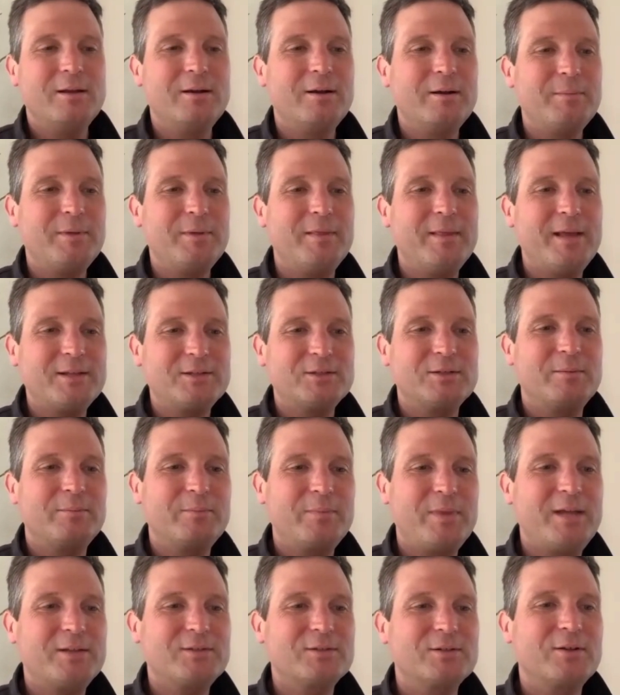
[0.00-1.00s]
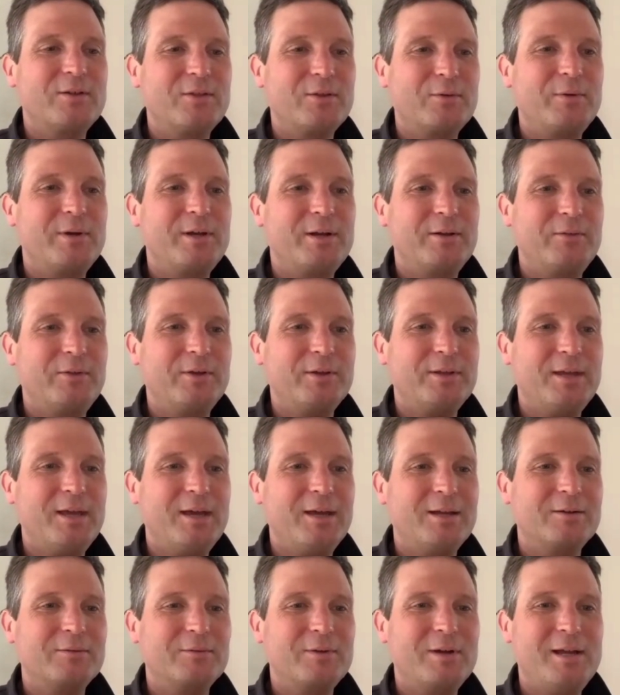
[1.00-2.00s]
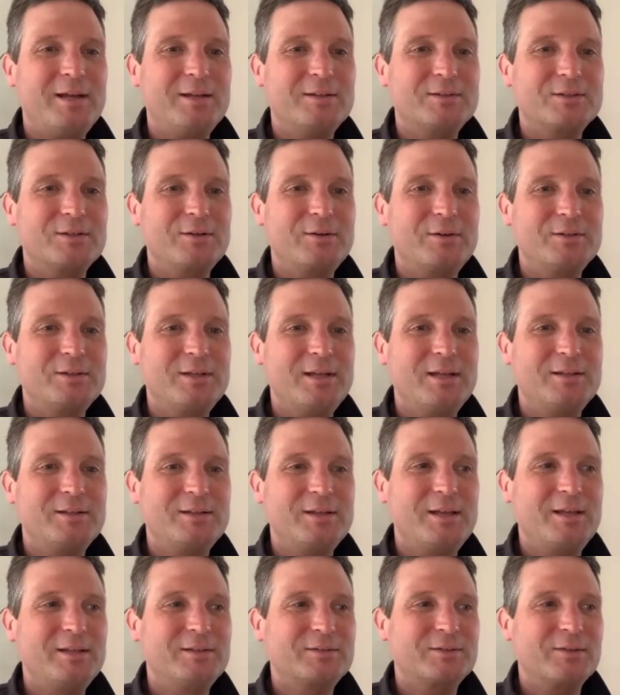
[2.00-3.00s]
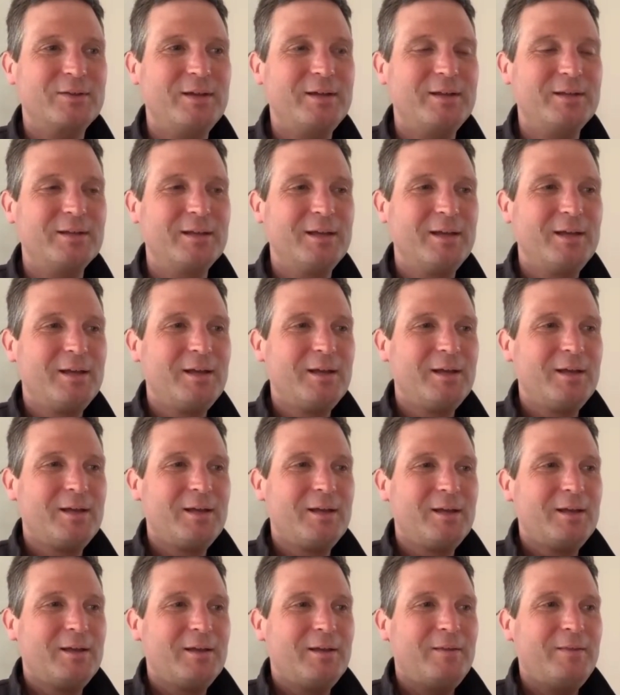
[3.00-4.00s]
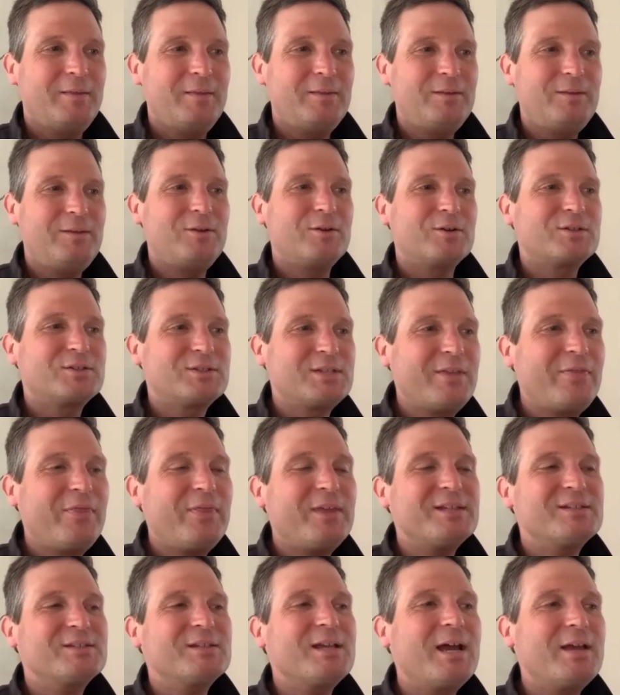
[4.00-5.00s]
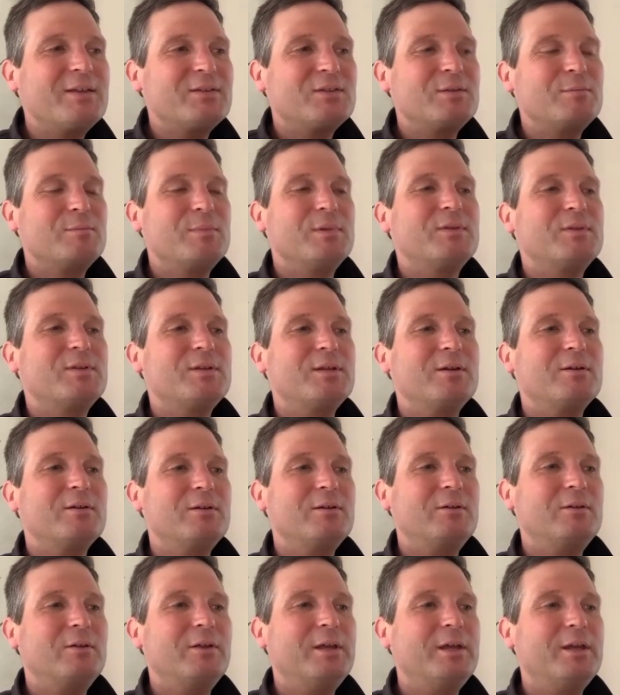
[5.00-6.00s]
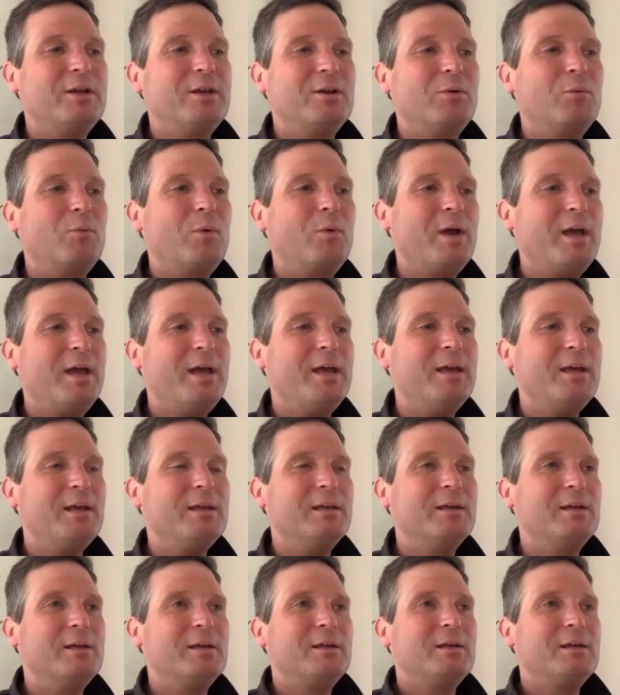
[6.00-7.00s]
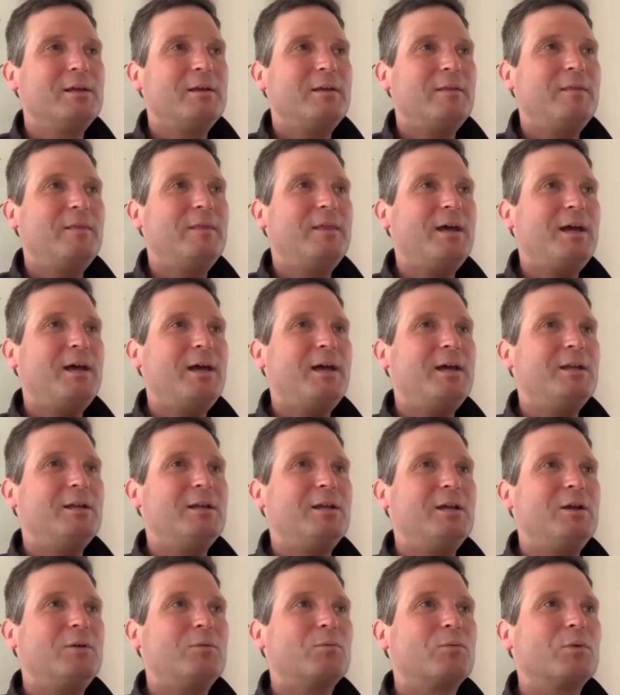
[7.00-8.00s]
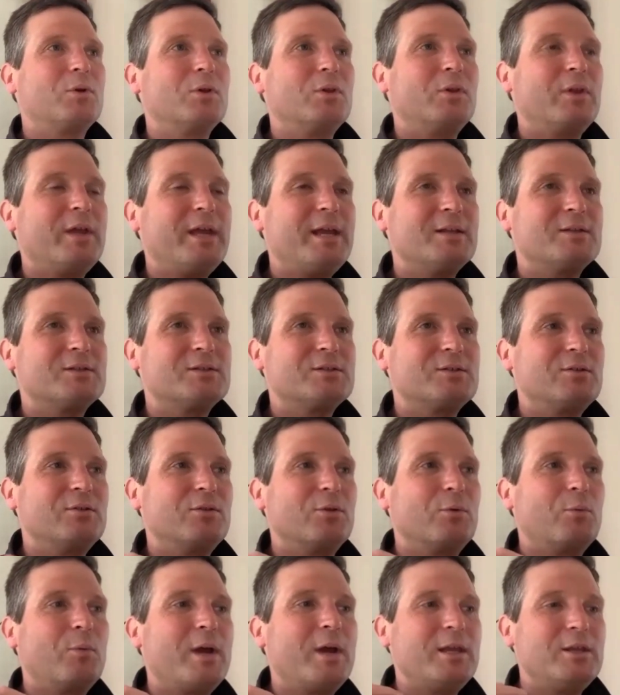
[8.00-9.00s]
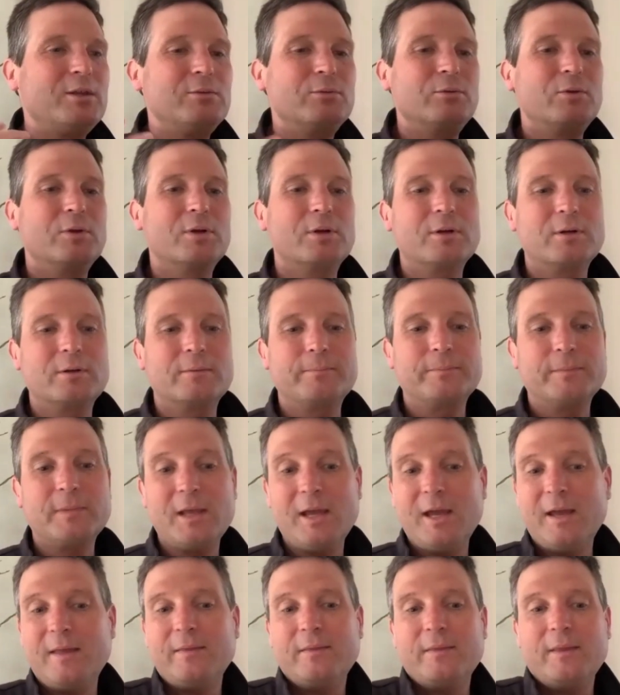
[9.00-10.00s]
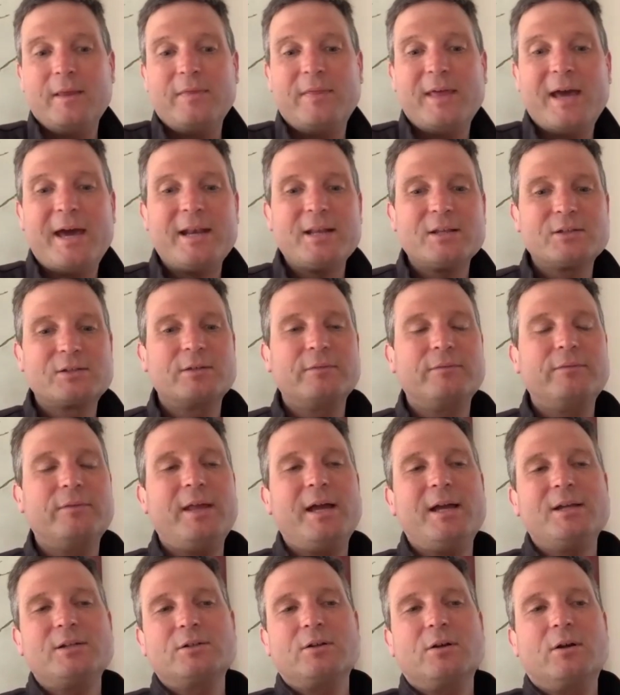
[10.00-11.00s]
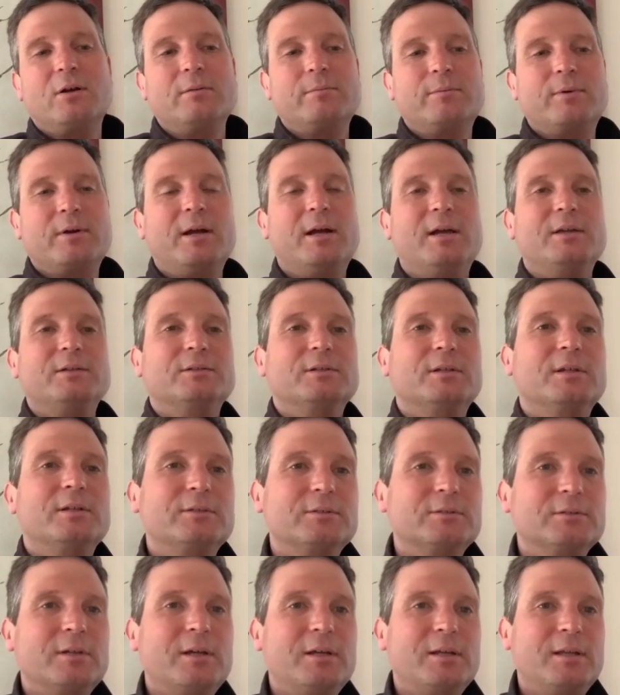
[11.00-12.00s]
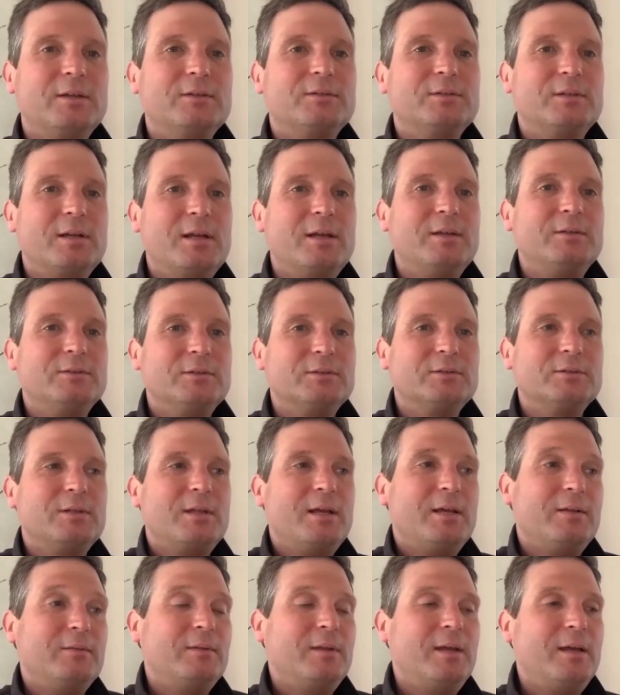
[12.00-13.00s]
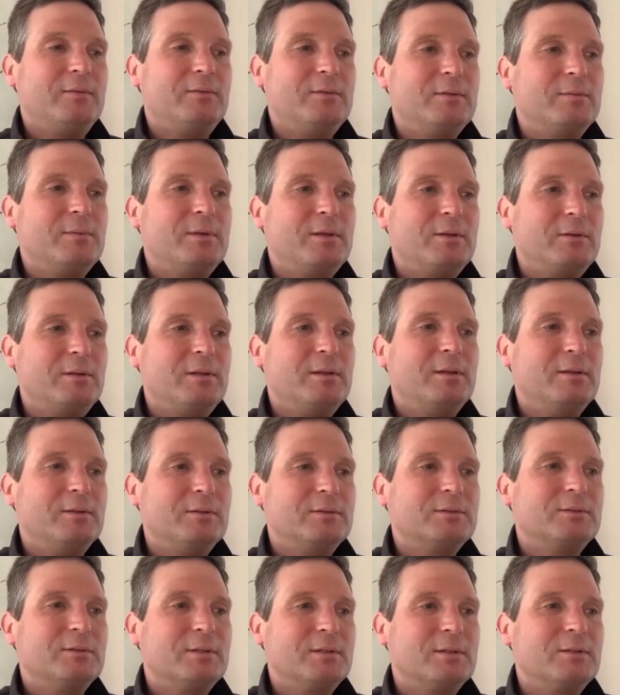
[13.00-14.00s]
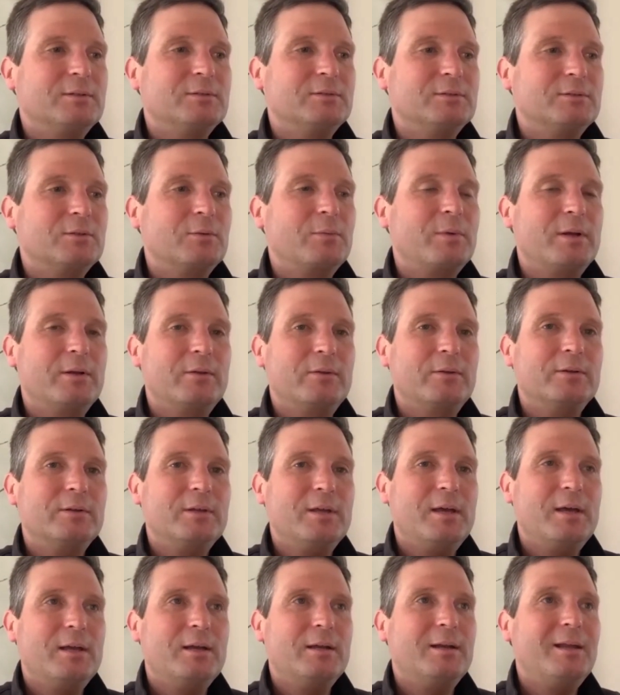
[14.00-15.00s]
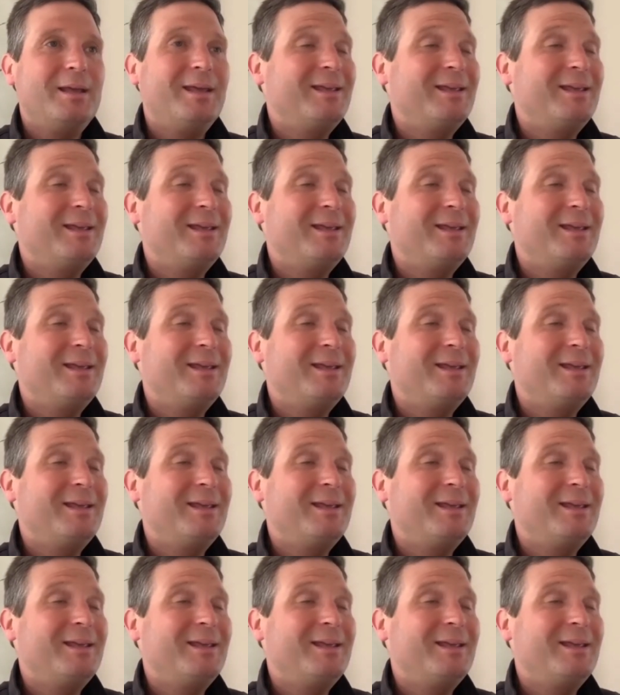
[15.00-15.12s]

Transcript: You know what I mean? That's another way to look at it, right? So it's like you're synthesizing material in a way that relates to the way you learn, and that is the flashcard process, I guess, in essence. That to me is the way to look at it.